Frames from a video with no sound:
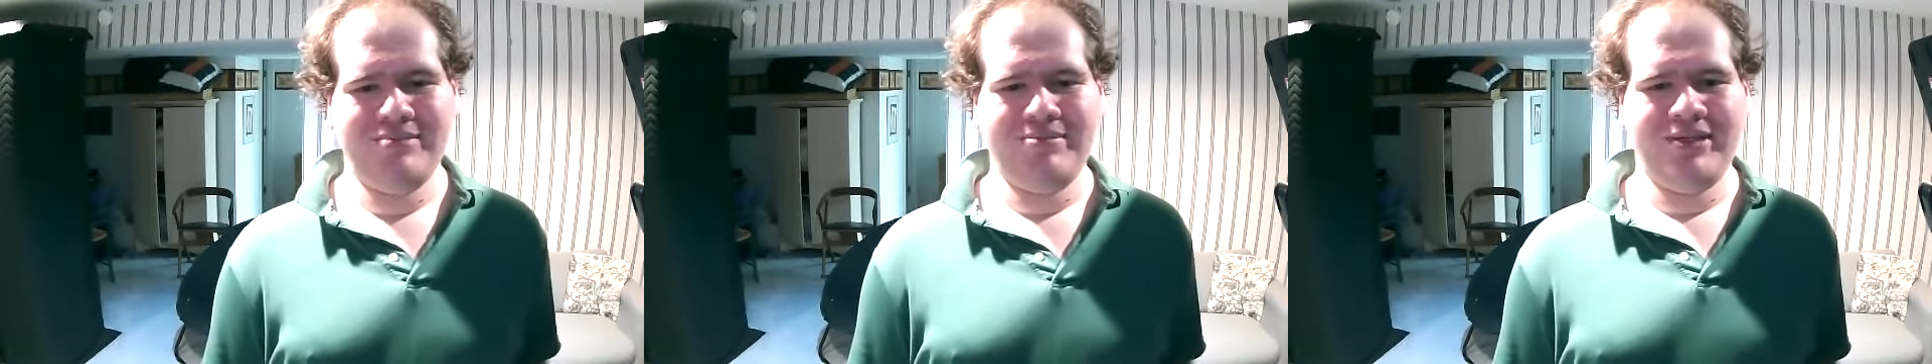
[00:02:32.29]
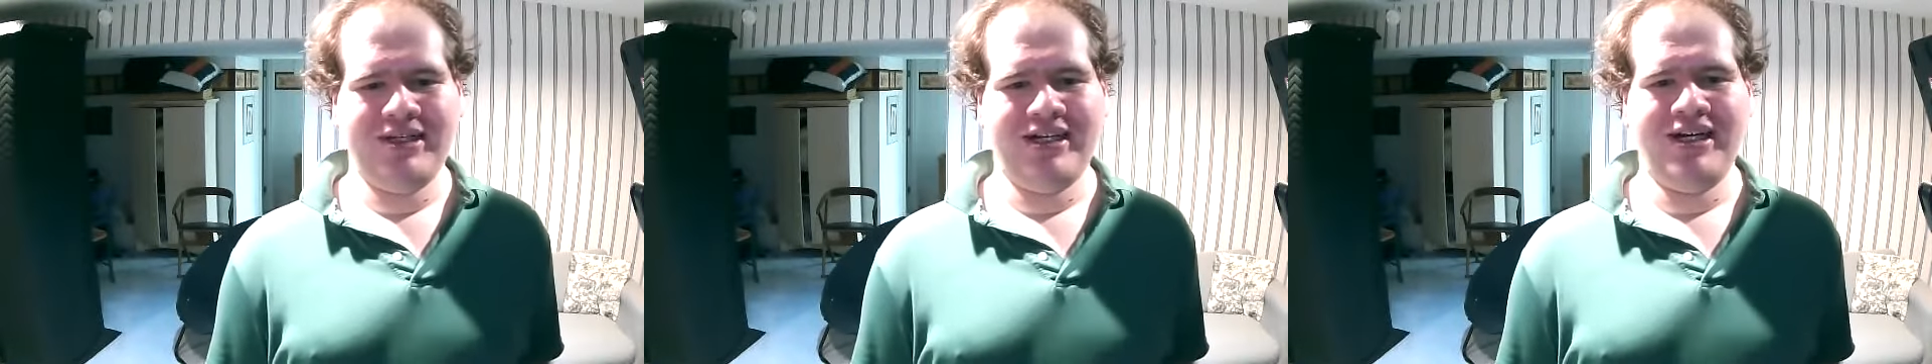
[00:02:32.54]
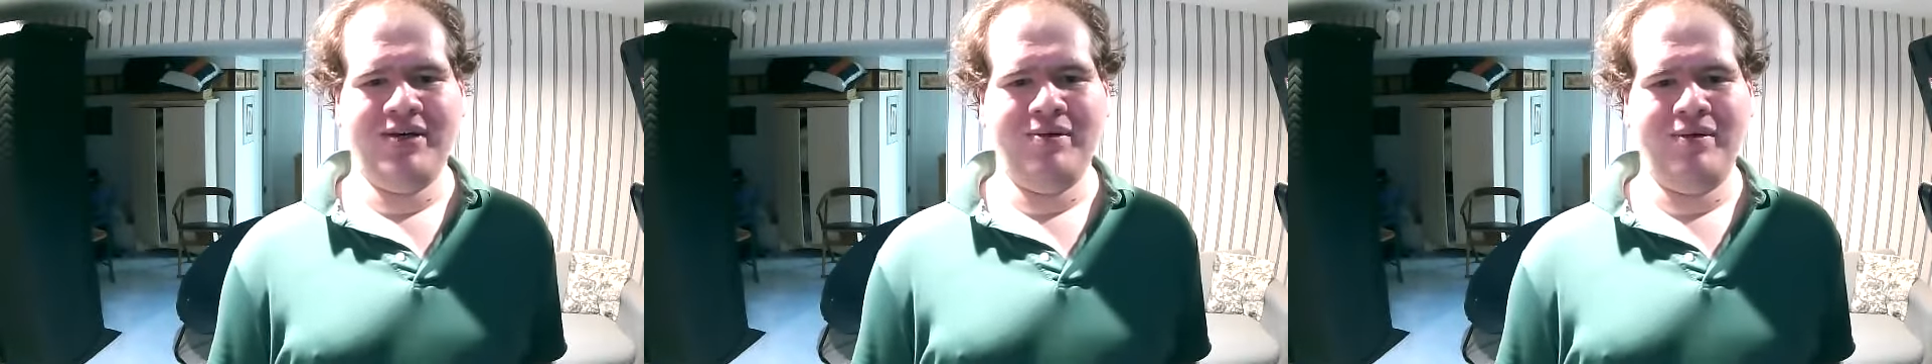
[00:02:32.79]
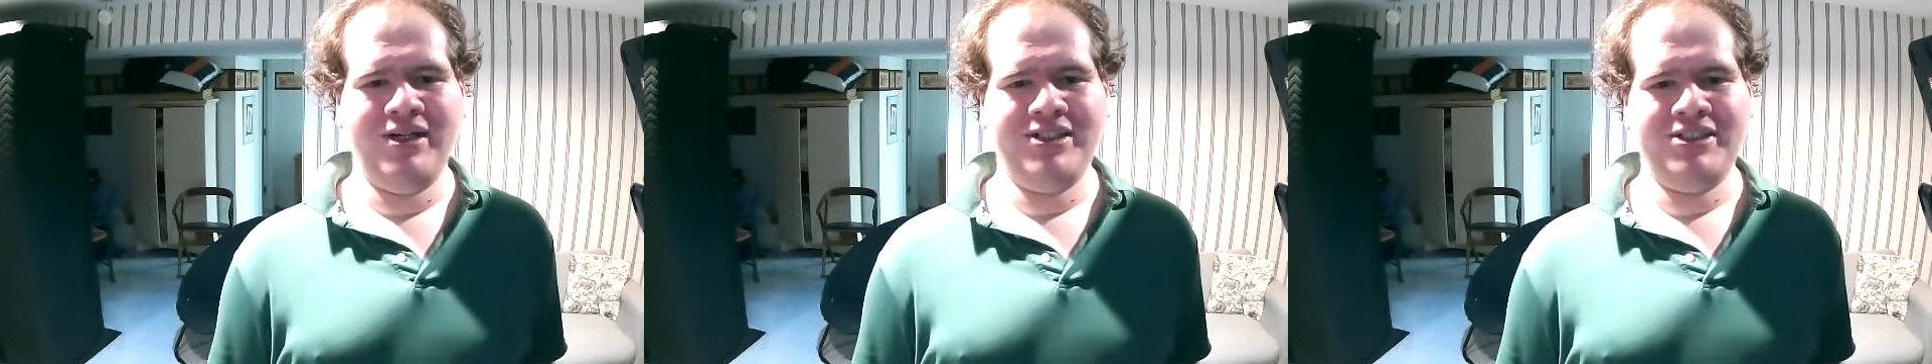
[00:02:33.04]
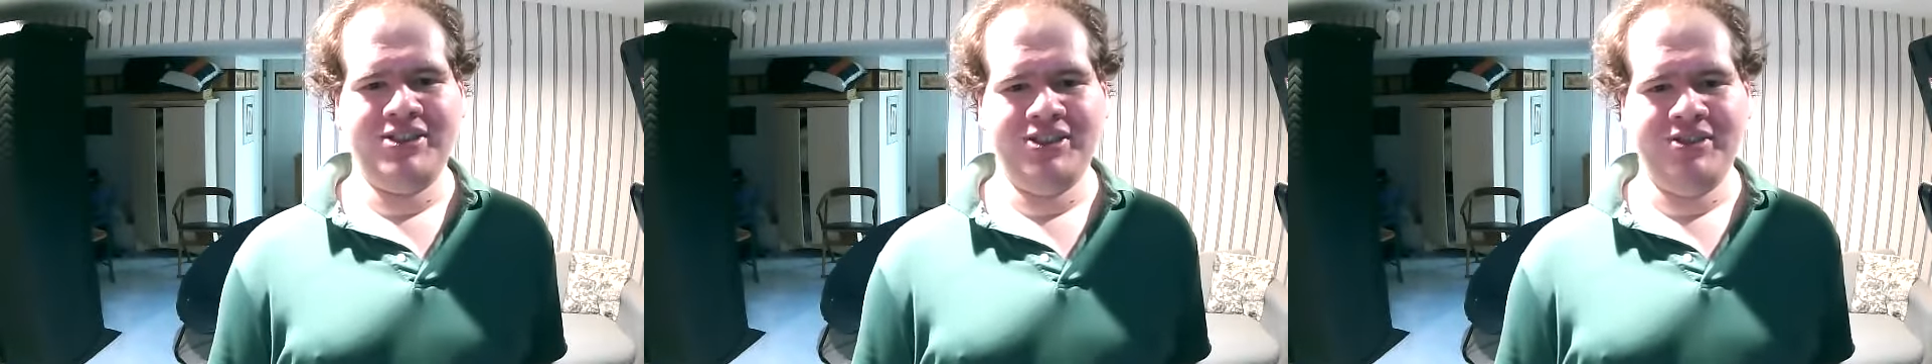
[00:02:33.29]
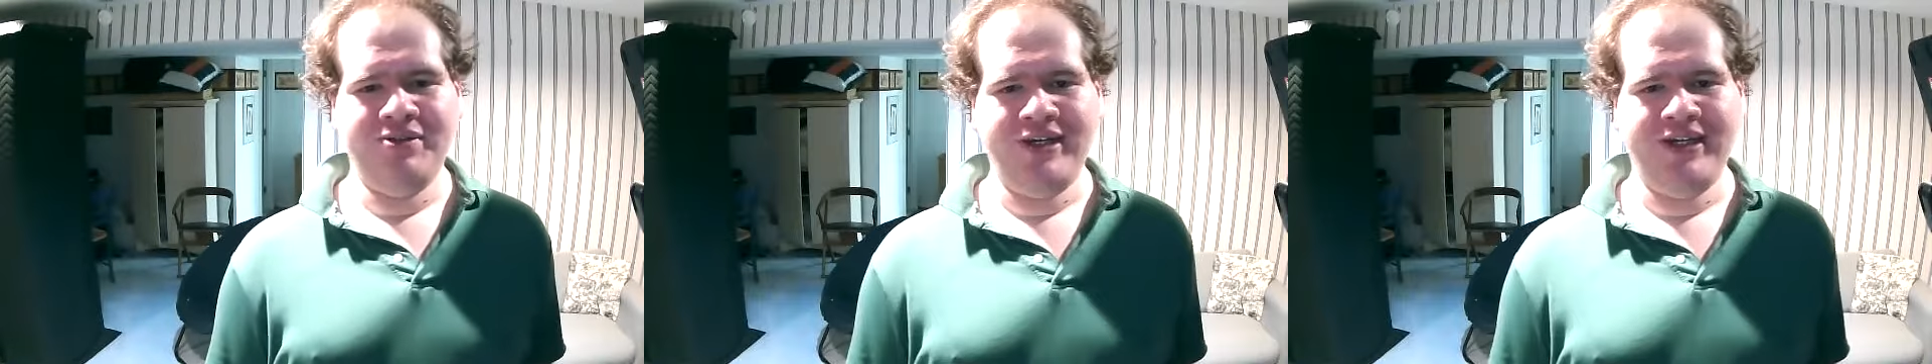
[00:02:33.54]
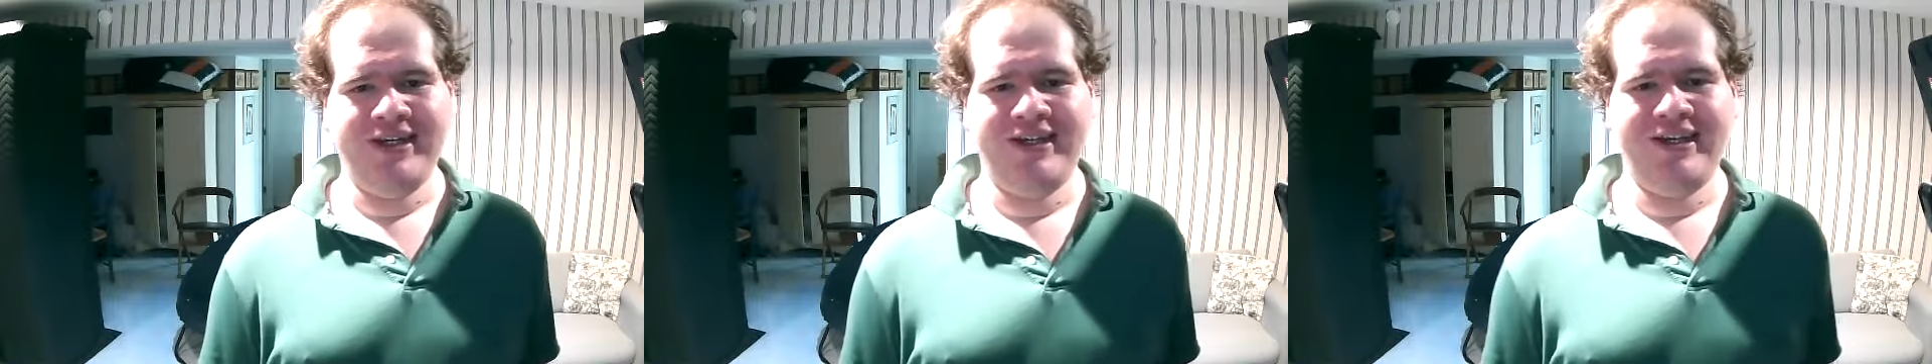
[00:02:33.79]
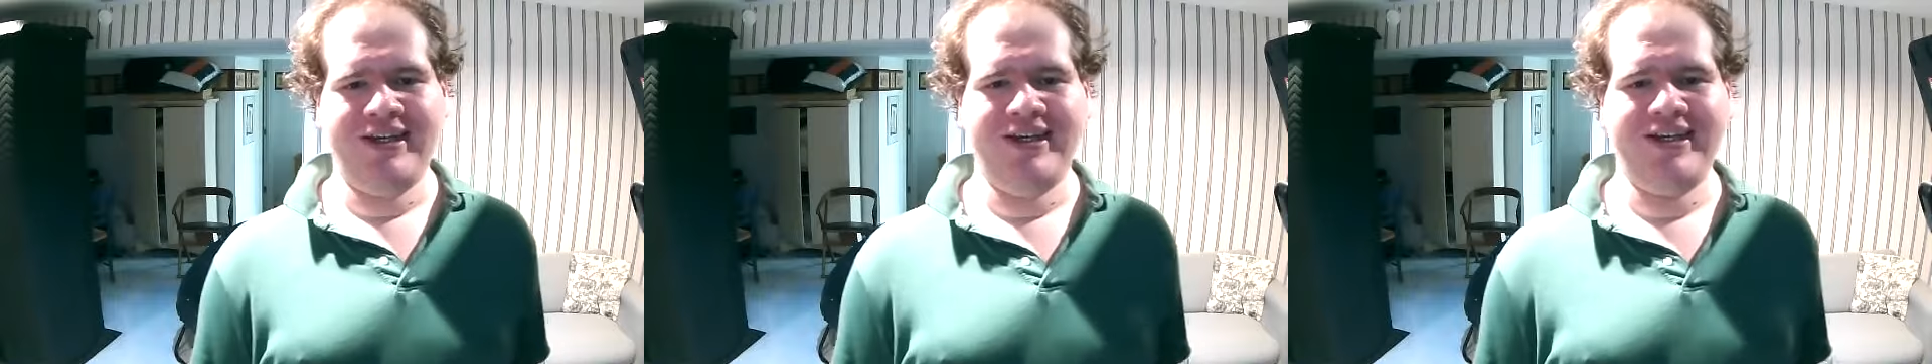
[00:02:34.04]
But I want you in
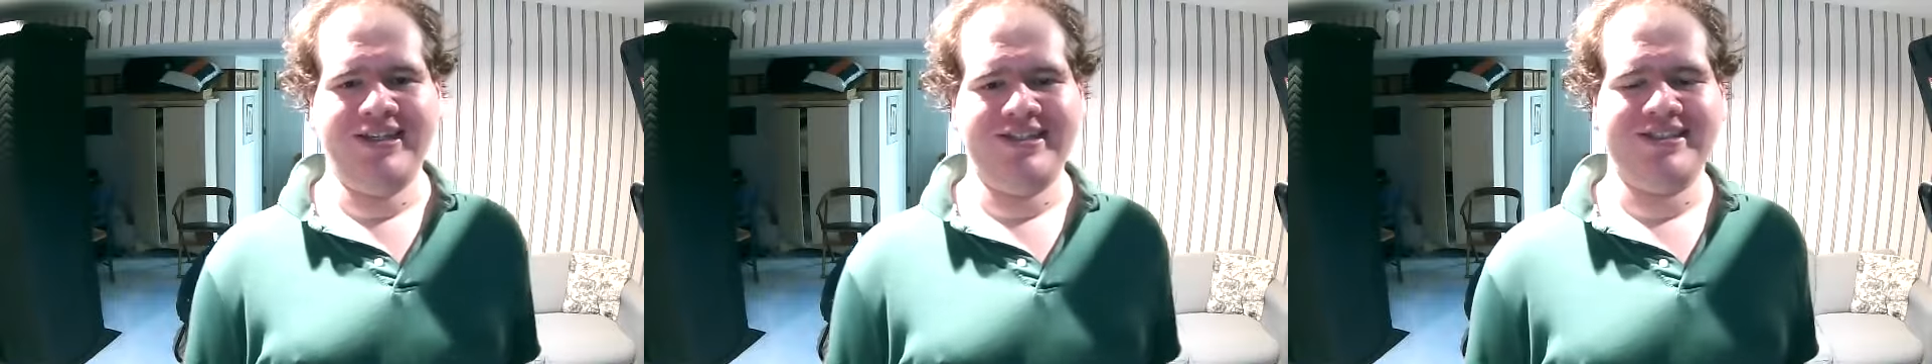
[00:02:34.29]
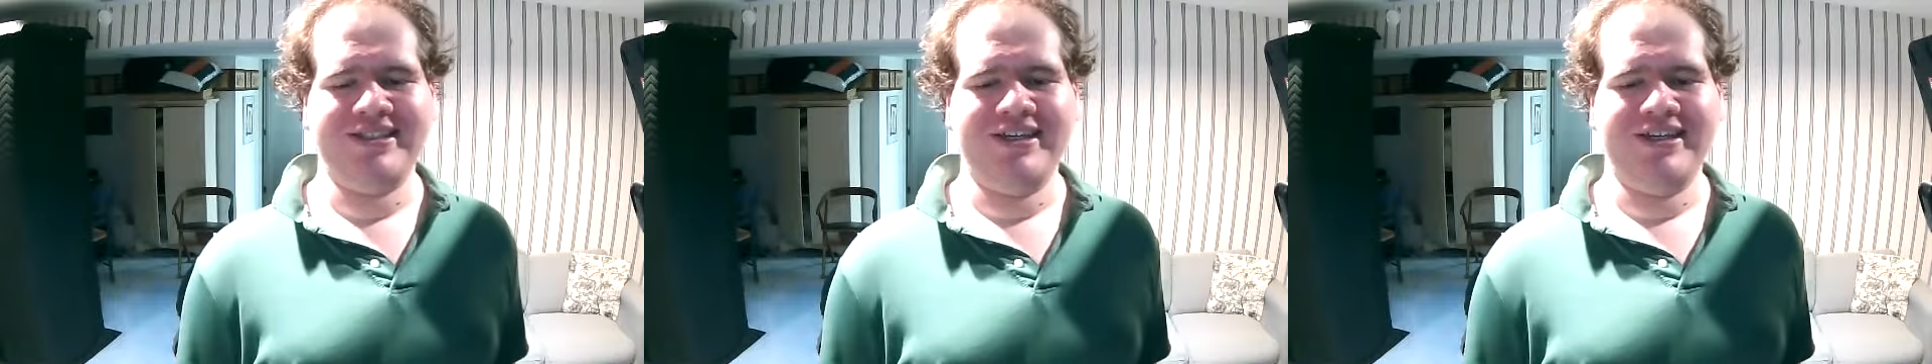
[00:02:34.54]
it,